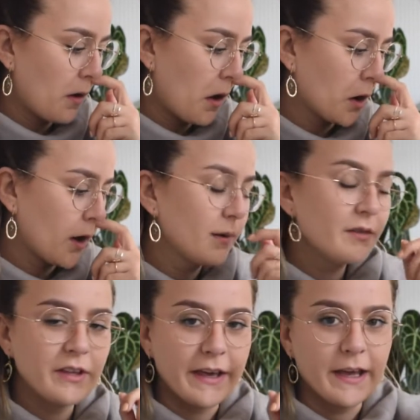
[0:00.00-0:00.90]
A couple
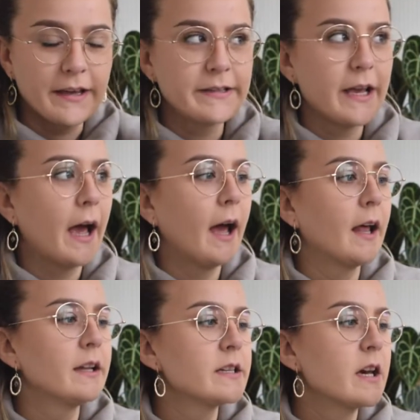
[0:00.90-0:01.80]
of years,
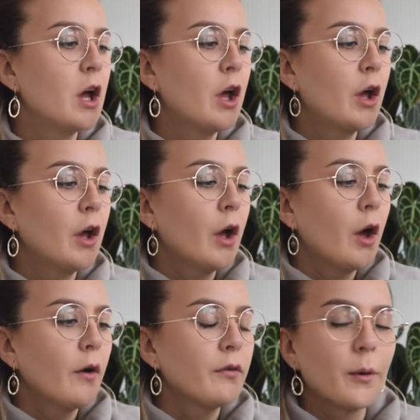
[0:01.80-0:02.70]
and
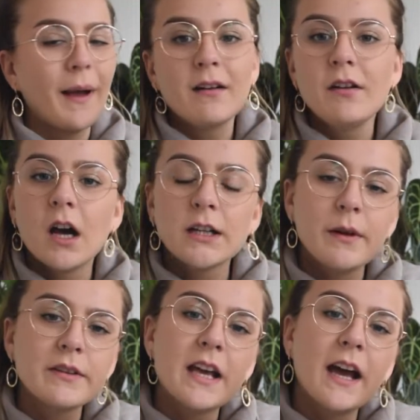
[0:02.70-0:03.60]
for about 9
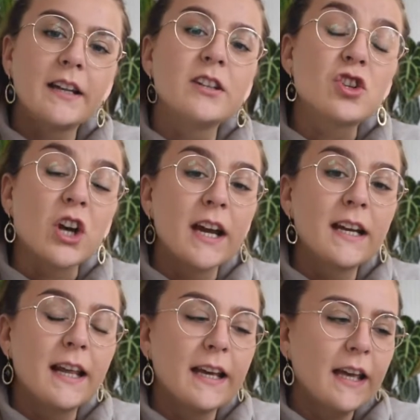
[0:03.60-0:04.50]
months I had it
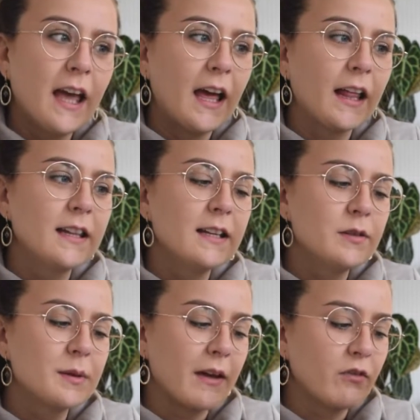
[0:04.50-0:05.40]
trailing and the
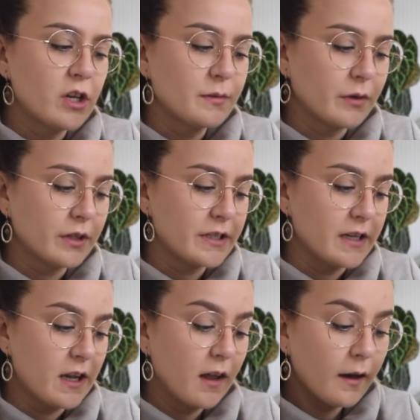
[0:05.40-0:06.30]
leaves were getting really small and I
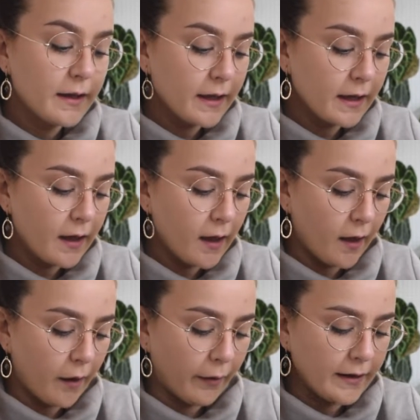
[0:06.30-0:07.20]
didn't like it,
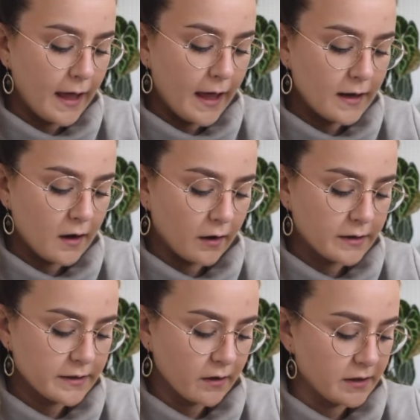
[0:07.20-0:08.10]
and then I
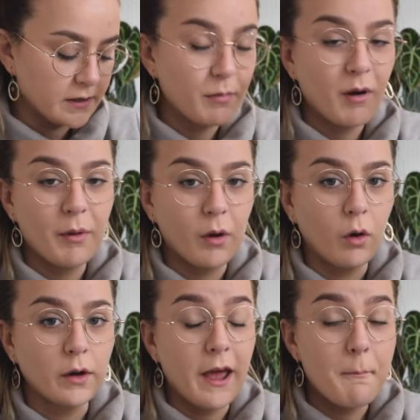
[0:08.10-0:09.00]
decided to pop it
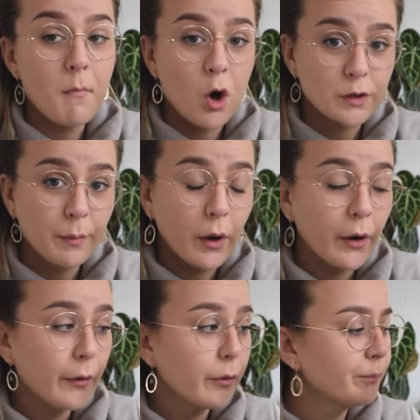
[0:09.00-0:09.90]
on a moss
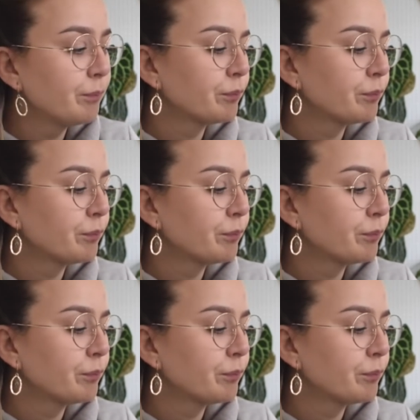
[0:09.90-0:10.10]
pile